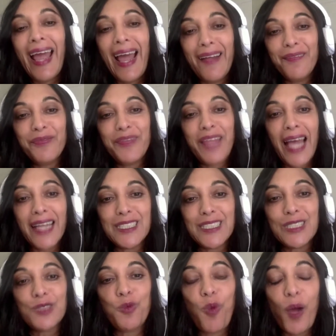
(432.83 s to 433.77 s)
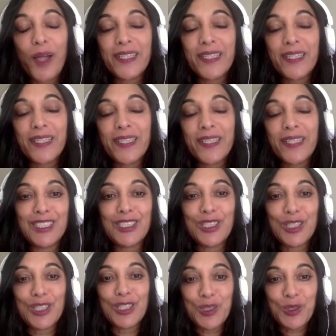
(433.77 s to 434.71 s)
And that's what led
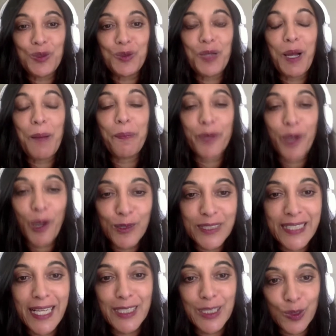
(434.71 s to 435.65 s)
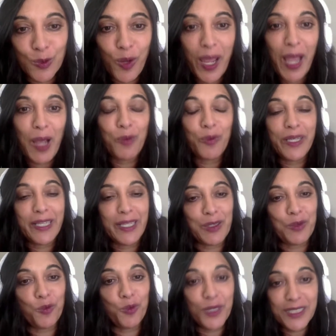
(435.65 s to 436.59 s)
to a process where we
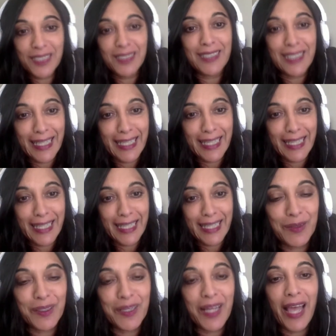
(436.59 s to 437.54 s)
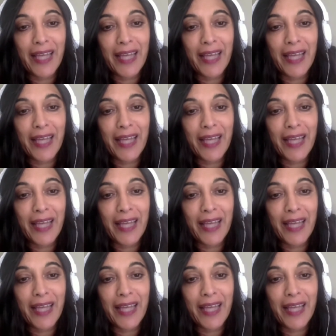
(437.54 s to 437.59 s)
could whittle things down